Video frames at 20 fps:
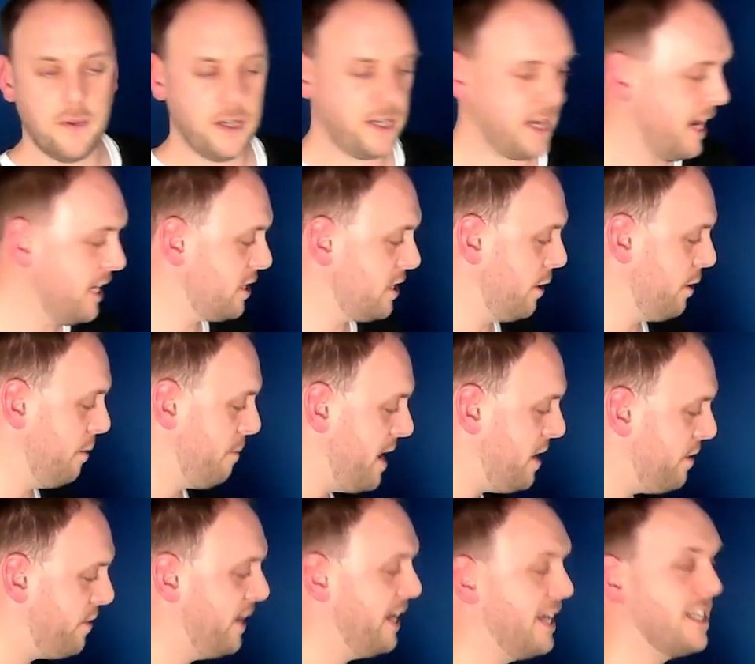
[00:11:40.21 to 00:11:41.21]
Okay, so the main
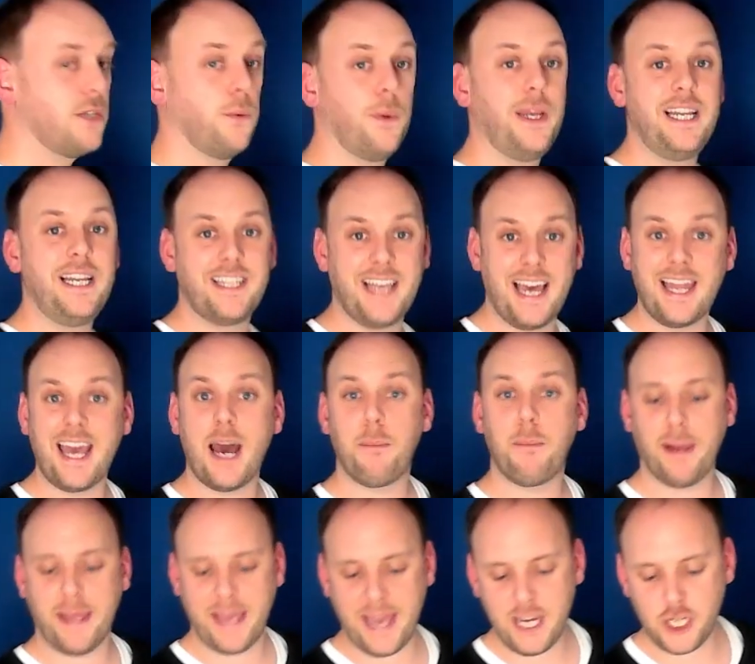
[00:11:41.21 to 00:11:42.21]
thing is that we need to get the
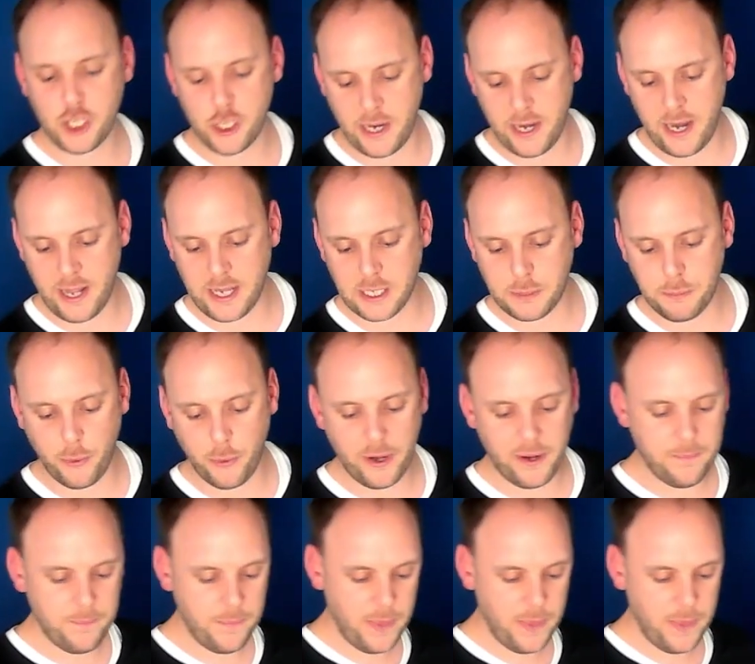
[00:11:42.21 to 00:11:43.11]
application in at this point.